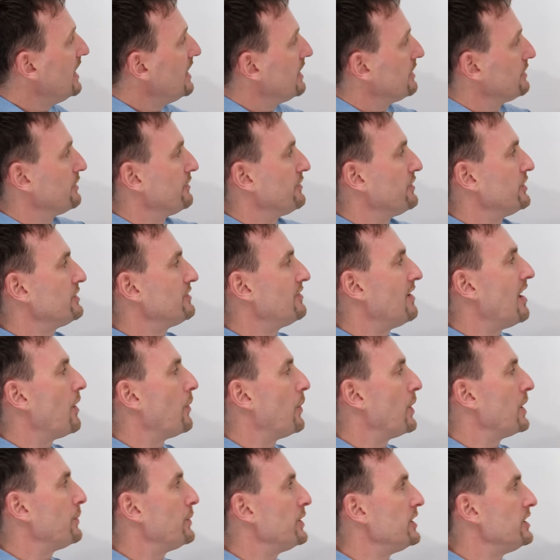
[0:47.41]
So first of all,
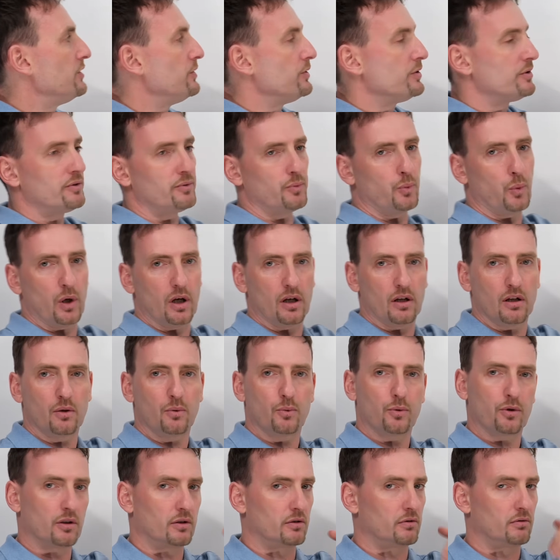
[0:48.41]
when we use will,
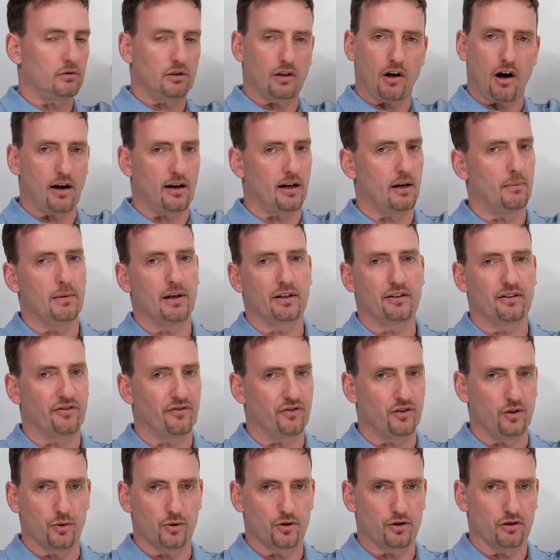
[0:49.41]
we're talking about the
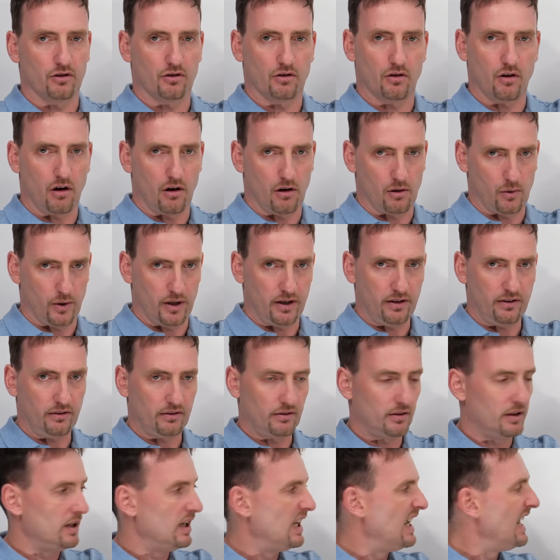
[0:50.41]
future, always.